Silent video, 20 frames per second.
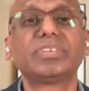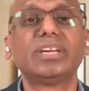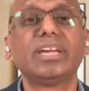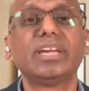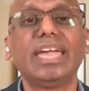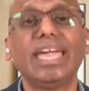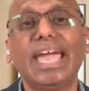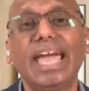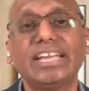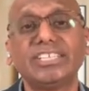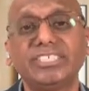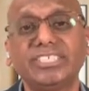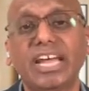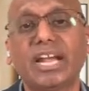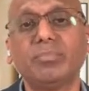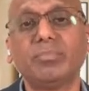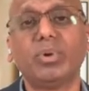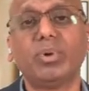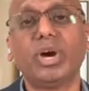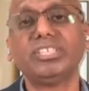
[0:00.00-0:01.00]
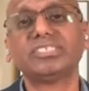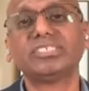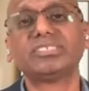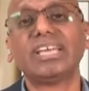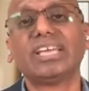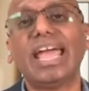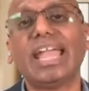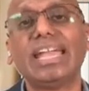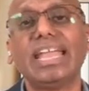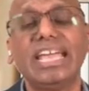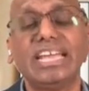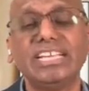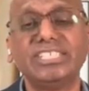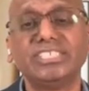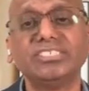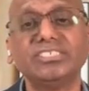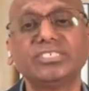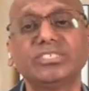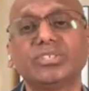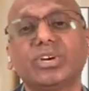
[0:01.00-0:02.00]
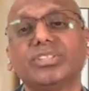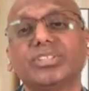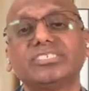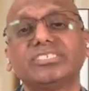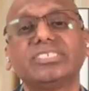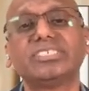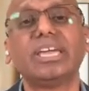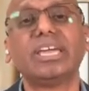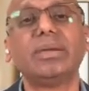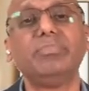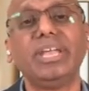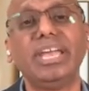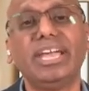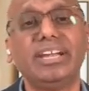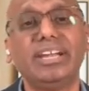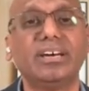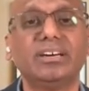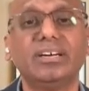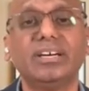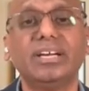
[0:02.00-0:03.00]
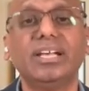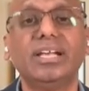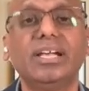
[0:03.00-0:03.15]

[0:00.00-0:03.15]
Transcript: AI chatbots, and agents on the same data.